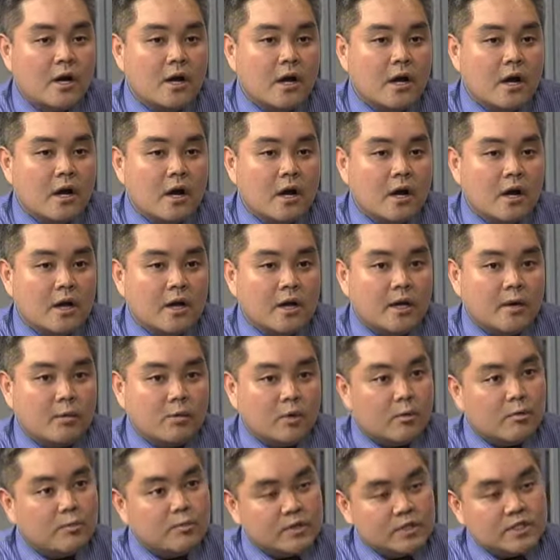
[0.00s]
And
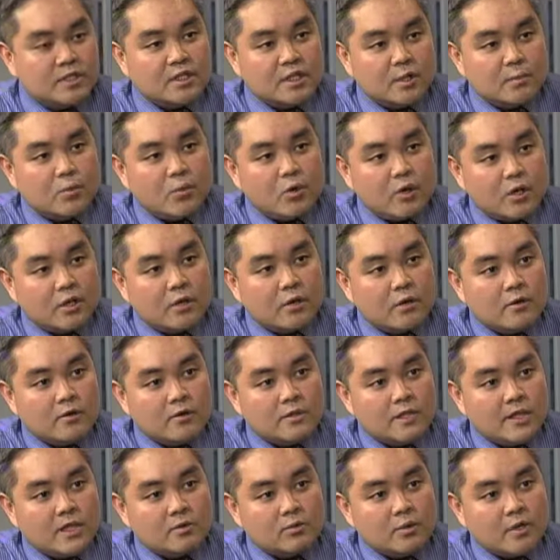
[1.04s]
we'll see more of
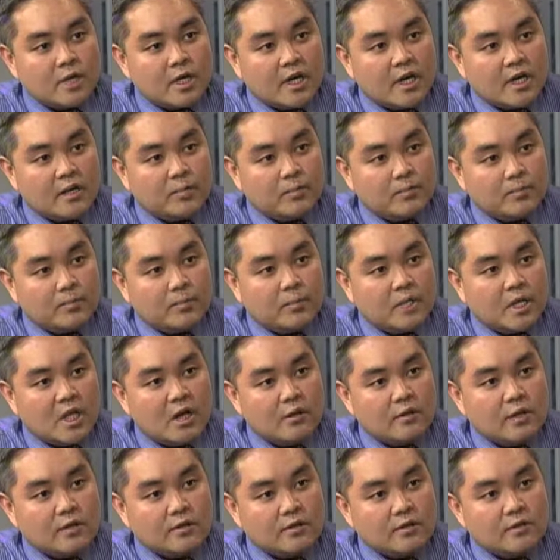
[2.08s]
those as we kind of plow into